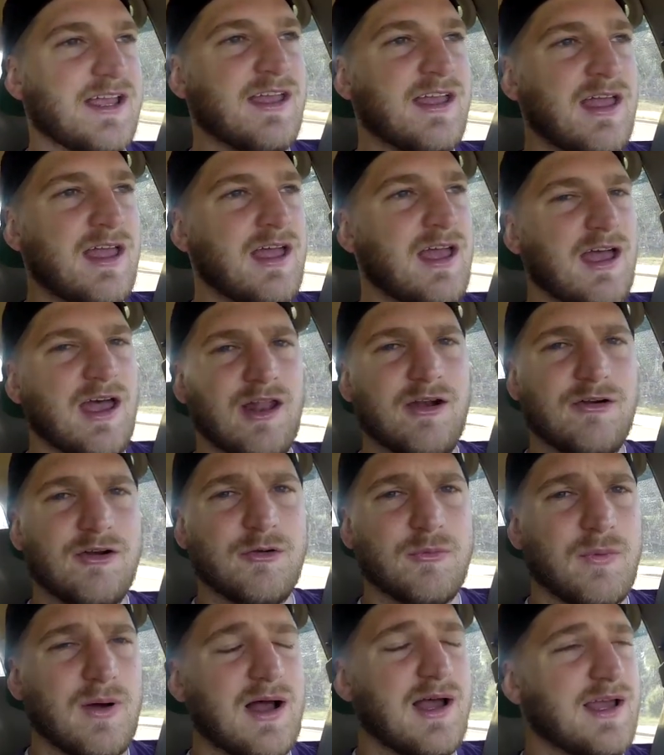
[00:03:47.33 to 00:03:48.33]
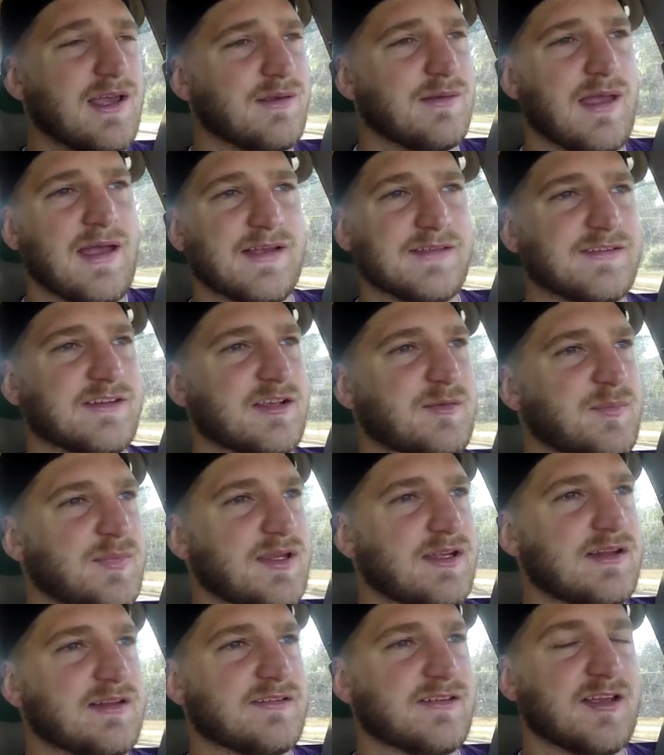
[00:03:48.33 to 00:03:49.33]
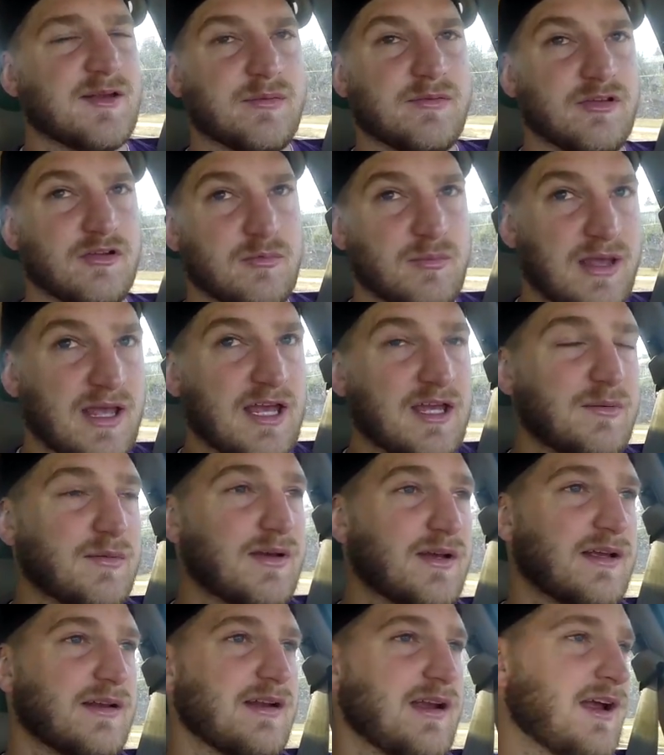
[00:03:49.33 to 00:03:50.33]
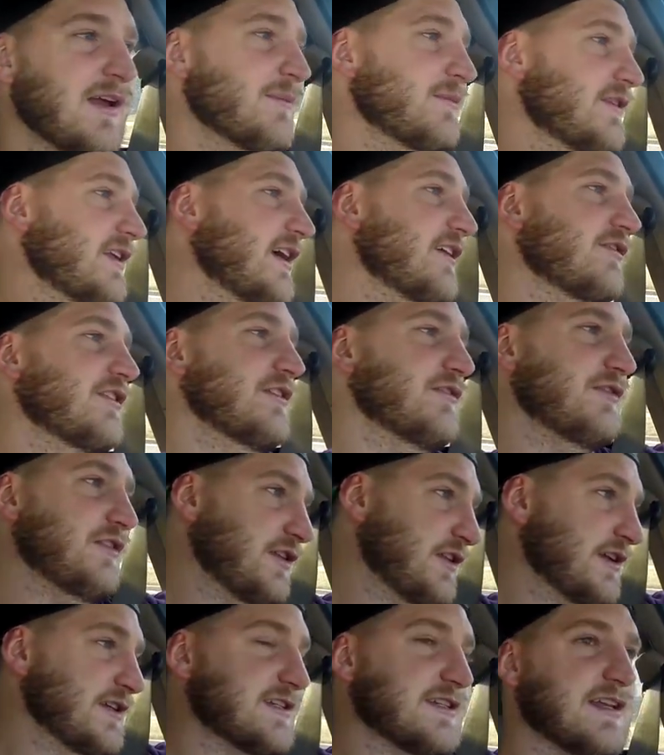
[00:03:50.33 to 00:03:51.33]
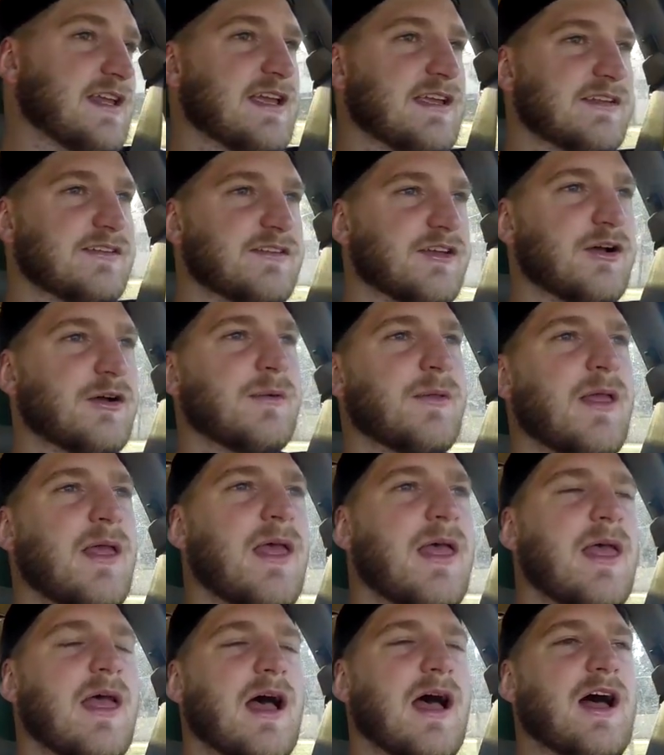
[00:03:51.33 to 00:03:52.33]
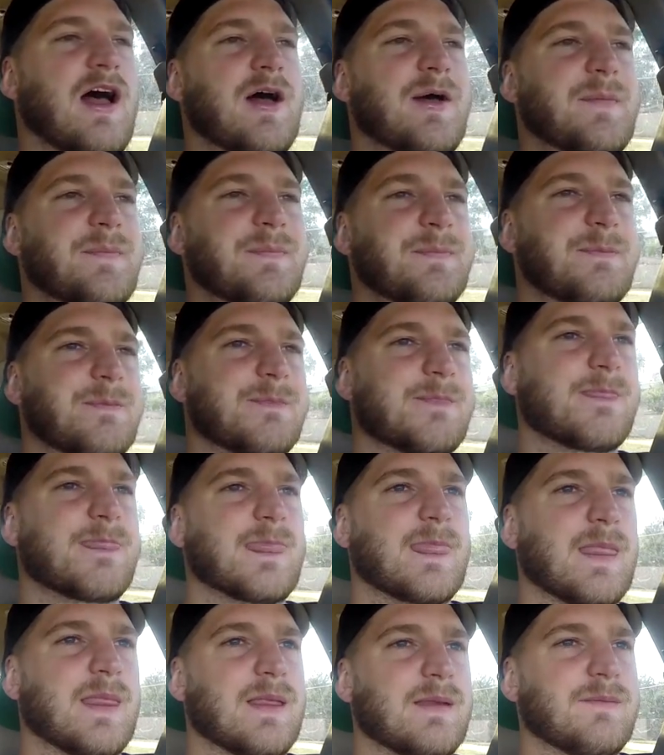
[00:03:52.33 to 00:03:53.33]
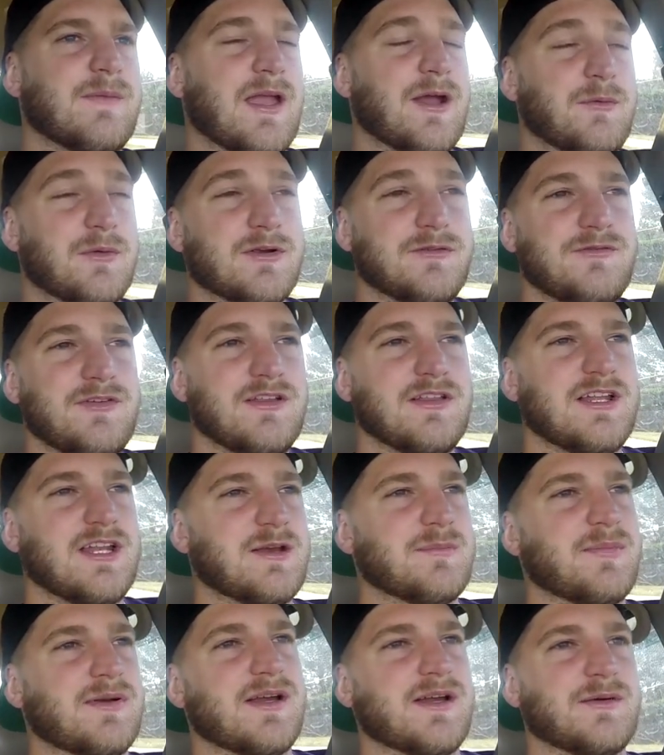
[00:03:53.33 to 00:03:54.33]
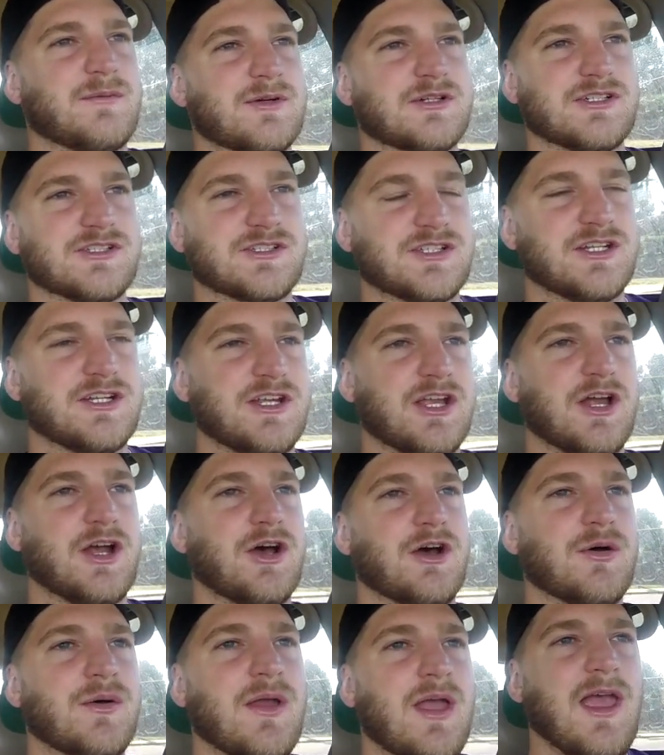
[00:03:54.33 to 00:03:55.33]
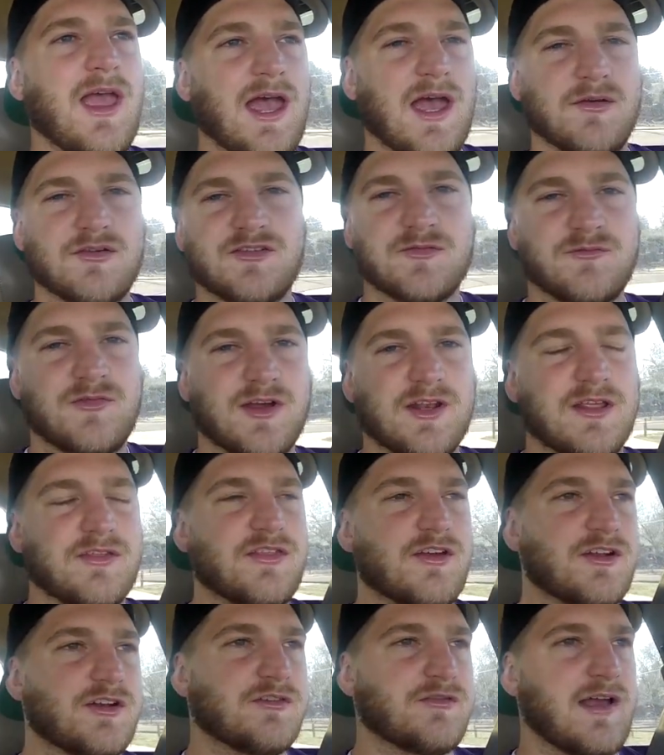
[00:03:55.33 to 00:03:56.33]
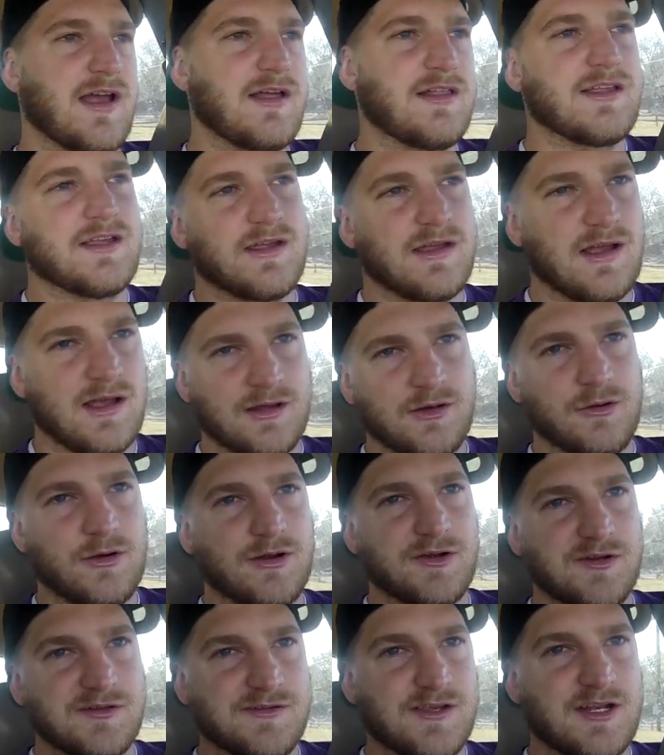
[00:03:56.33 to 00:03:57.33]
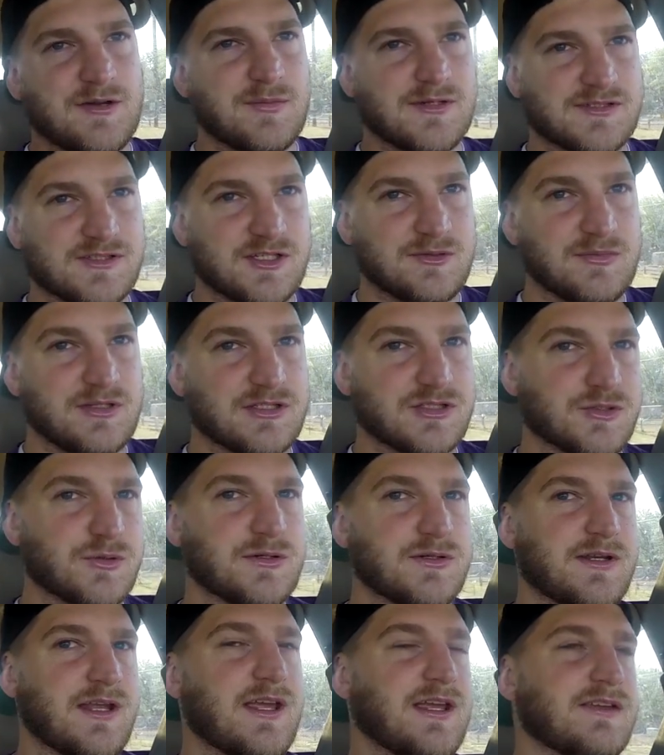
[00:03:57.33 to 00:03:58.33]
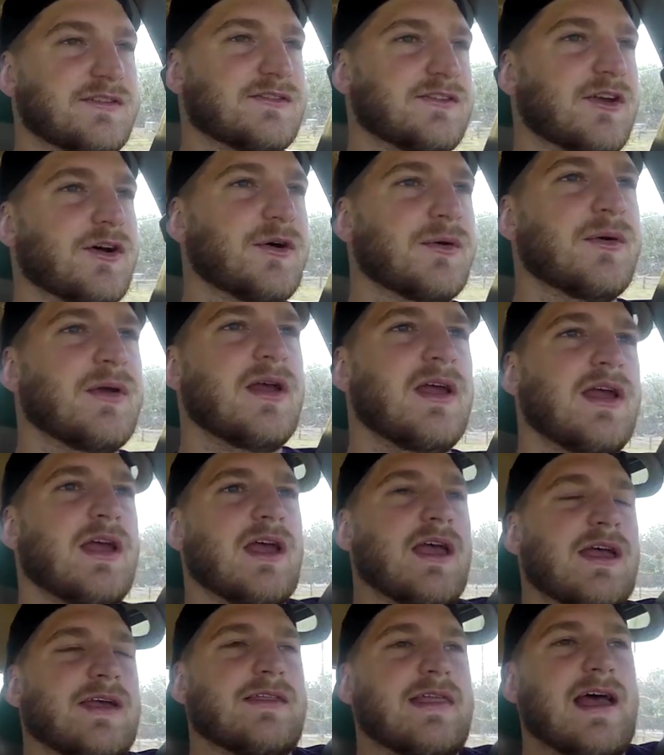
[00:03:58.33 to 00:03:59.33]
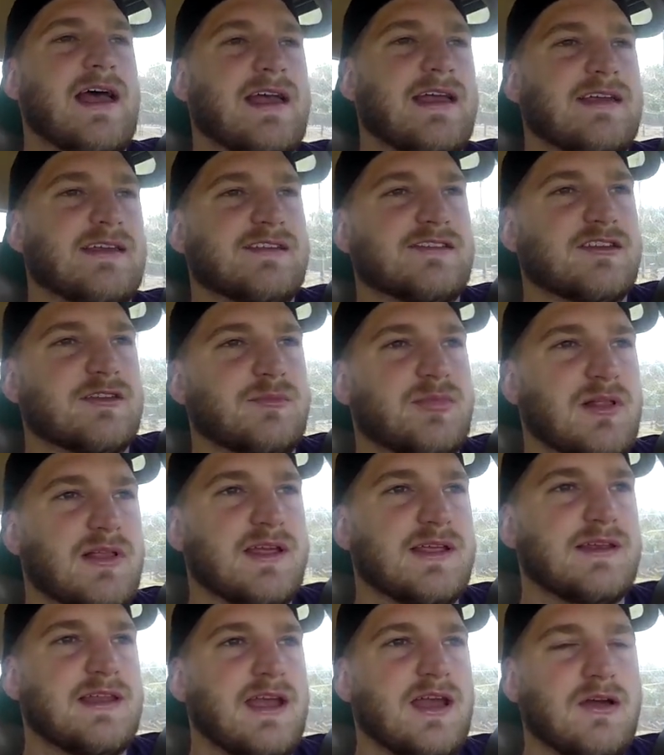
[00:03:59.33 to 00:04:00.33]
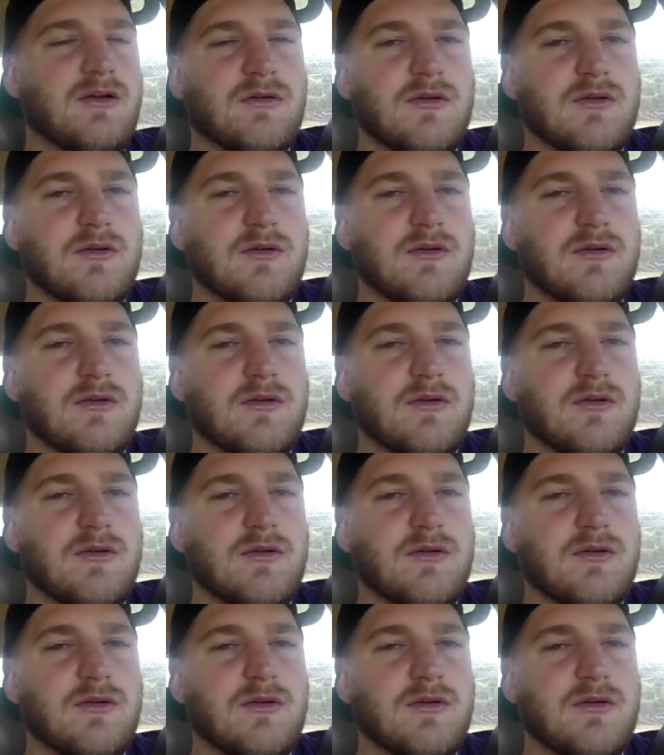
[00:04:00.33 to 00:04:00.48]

I don't know why Aztec beat us up so bad, but I'm definitely feeling it today. So um, yeah, we're feeling it, but we're just gonna go have some fun at Thunder Valley. I know I already said it, but it's gonna be a short day, so that is the plan now.